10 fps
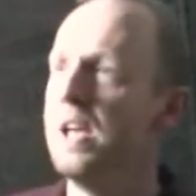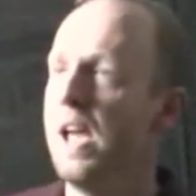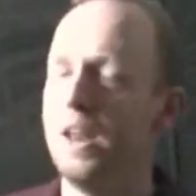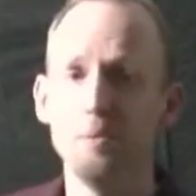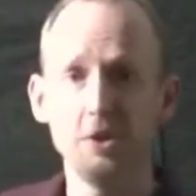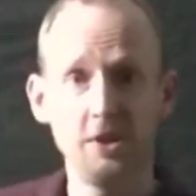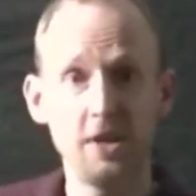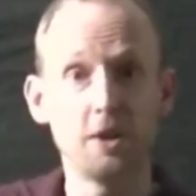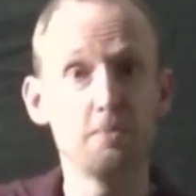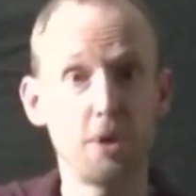And then we see
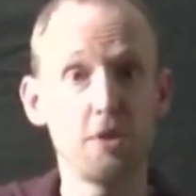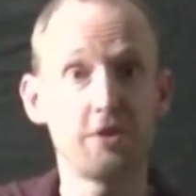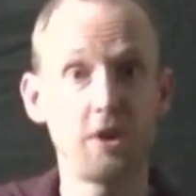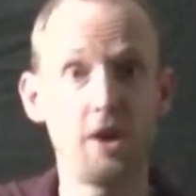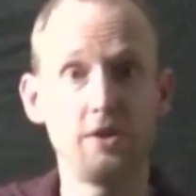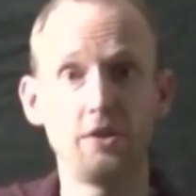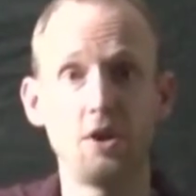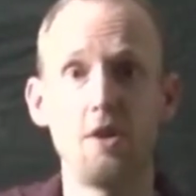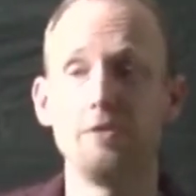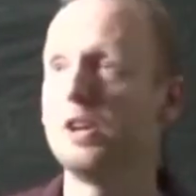that on both sides
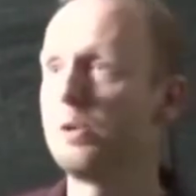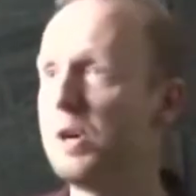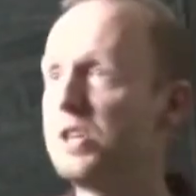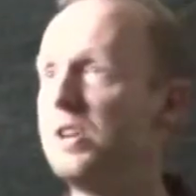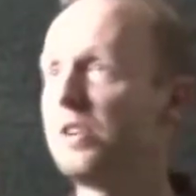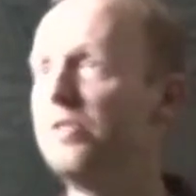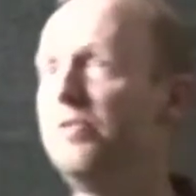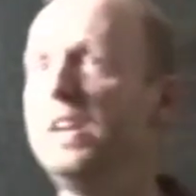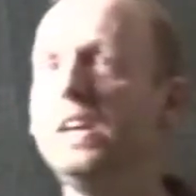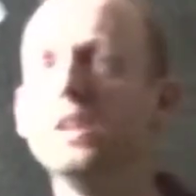of the equation there's a
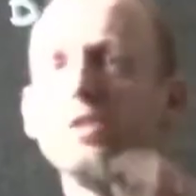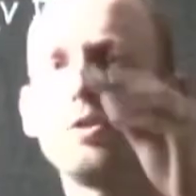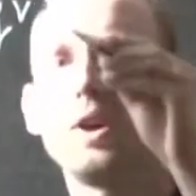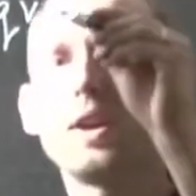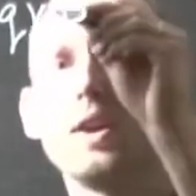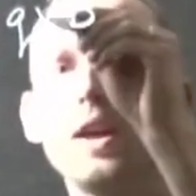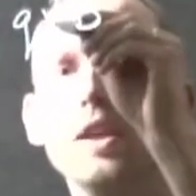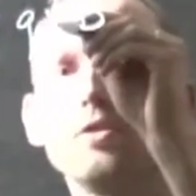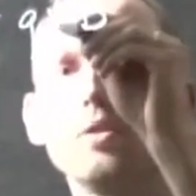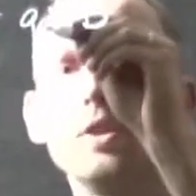v, so I can
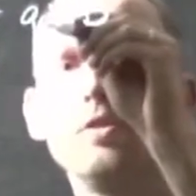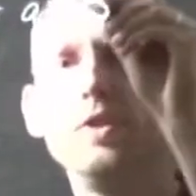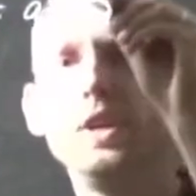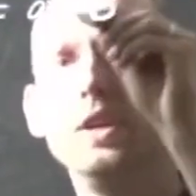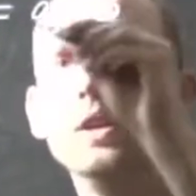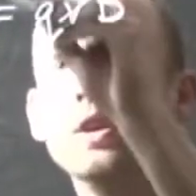cancel this v